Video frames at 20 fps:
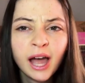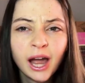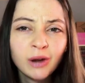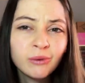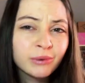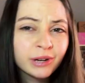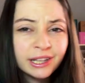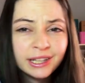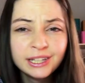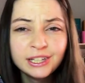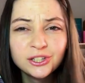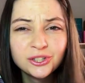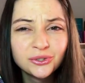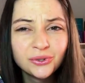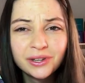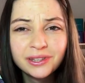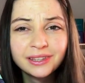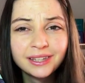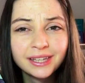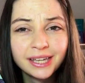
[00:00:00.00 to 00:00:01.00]
I really
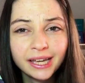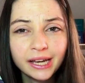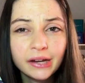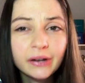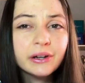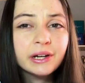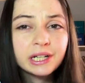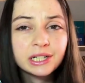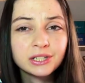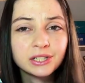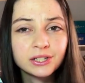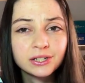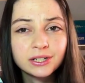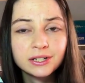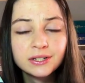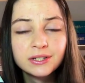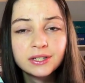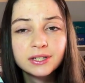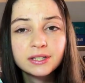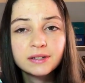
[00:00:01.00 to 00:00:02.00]
enjoyed the
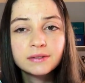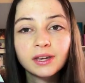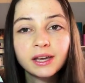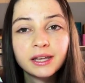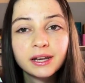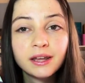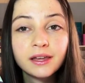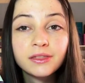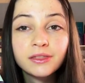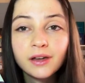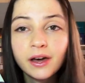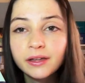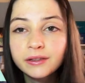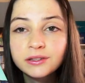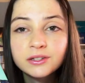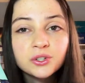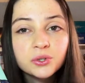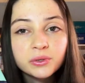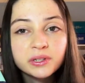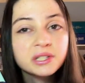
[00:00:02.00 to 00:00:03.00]
characters, and I thought
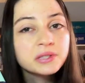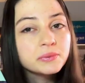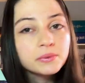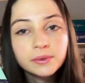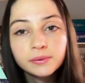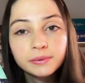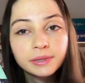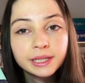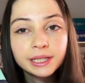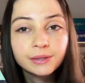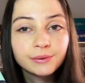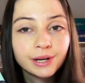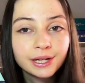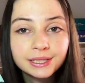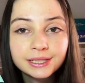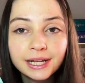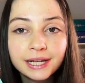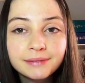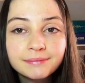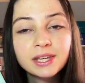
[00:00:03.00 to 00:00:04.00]
the twists were really well
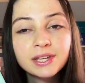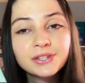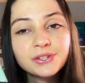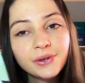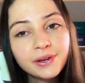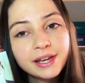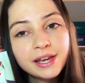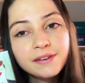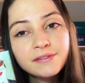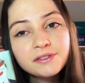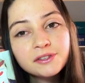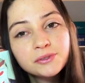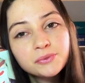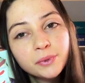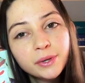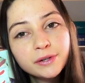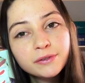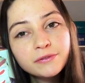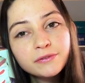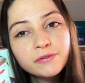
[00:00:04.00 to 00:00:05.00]
done. So I gave this
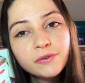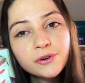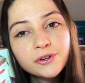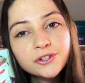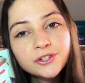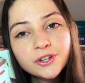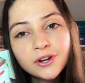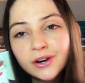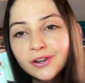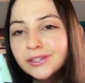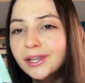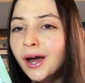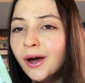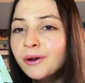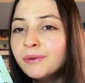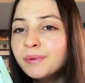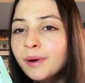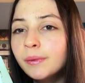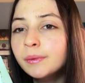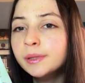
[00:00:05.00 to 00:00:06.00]
one 4 stars. I
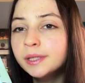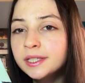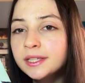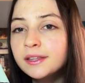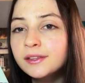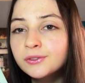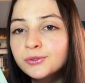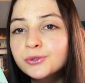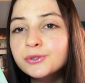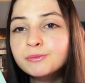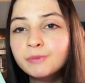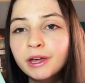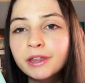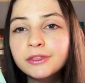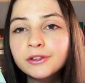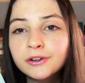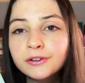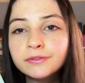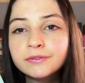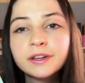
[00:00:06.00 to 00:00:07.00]
would probably say this was my
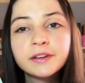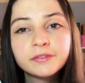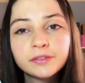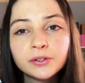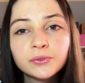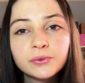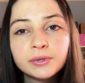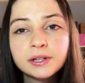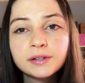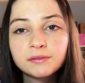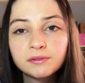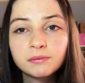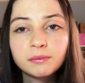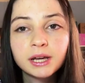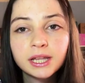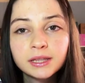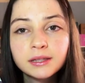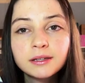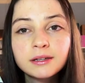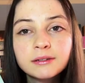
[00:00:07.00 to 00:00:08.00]
3rd favorite read of the
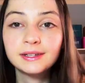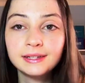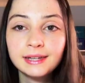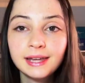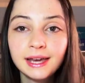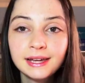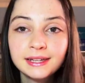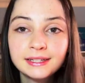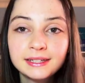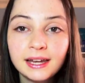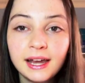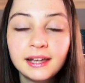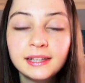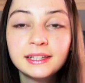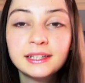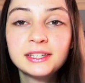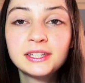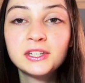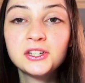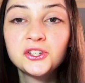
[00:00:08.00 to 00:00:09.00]
month. Next, I
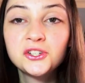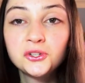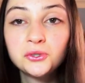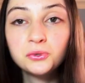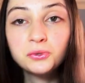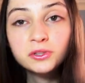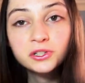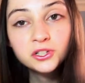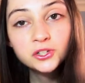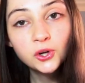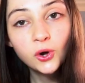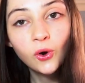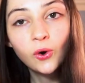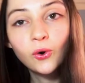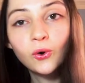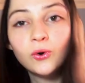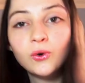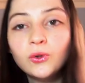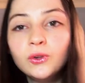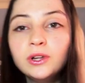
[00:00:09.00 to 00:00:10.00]
listened to The
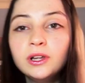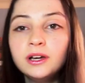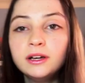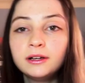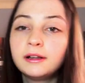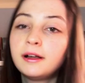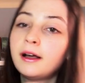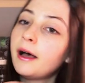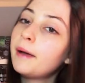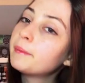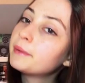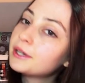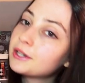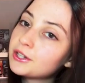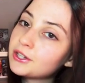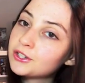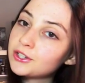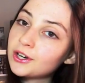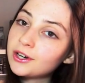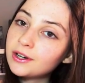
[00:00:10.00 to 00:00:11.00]
Toll. I'm gonna
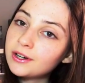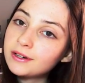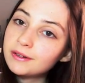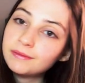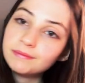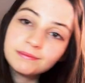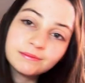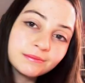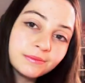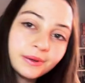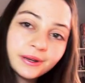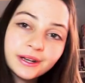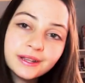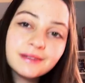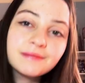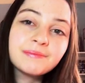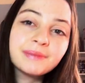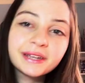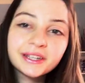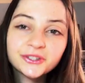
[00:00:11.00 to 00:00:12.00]
start
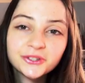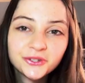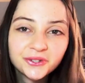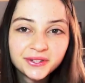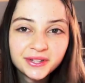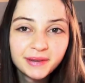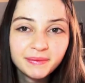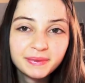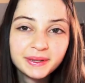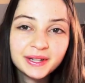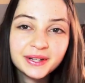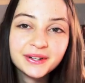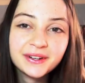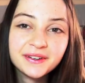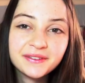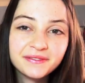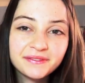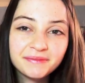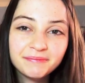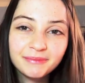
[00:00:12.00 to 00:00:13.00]
putting pictures up here
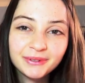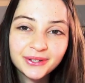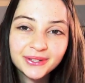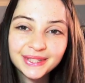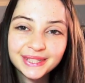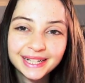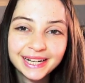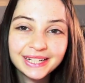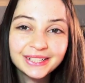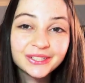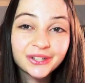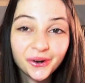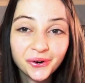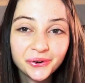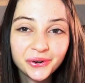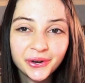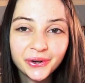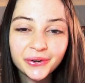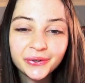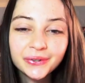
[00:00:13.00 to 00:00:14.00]
of books that I
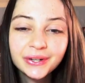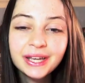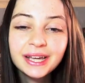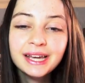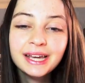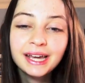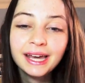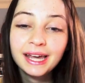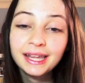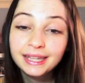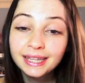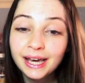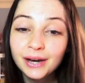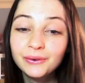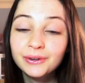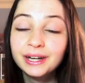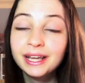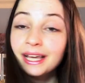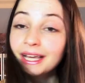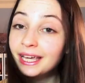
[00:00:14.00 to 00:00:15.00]
don't own, and that
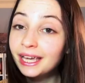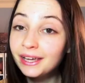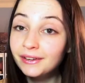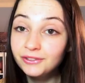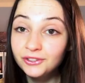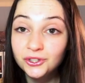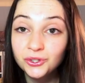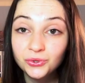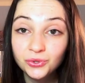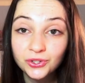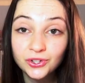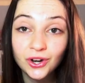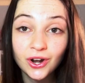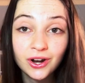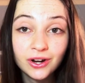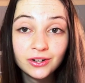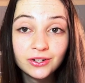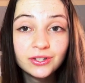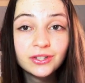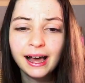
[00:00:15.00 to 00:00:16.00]
one I gave 2
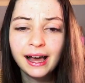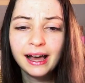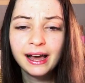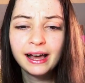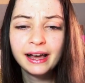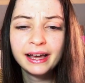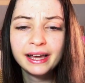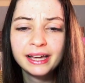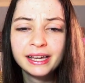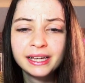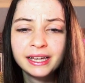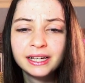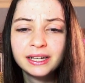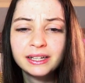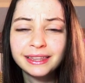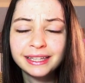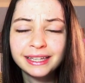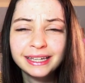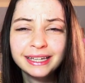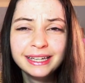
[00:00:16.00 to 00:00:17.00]
stars. I
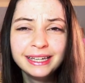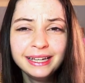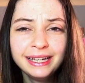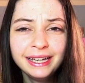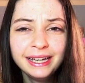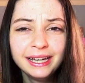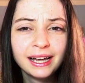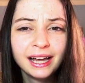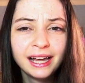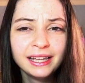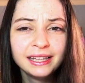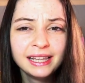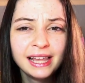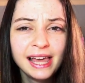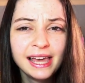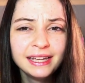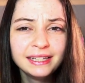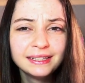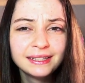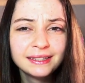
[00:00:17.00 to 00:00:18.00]
think I
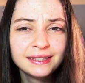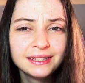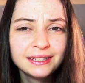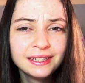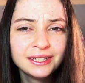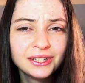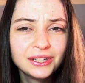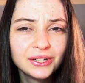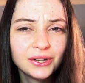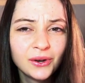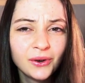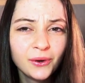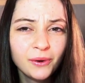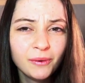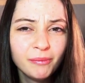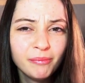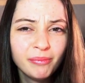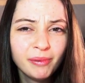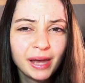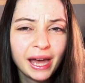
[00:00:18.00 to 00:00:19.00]
liked The
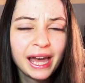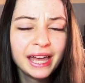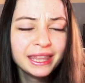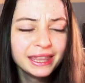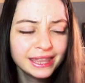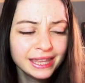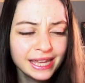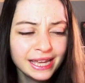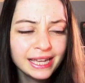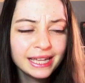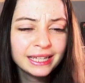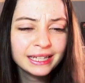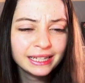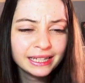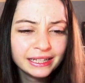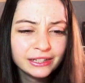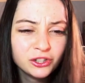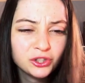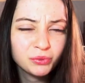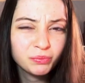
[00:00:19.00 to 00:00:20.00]
Toll. I think
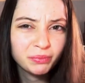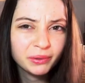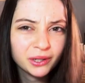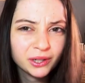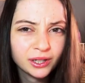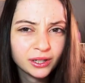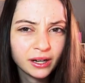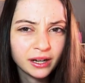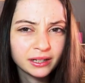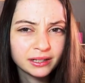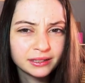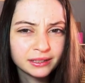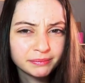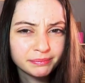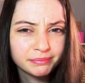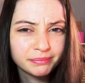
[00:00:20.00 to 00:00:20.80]
each book got a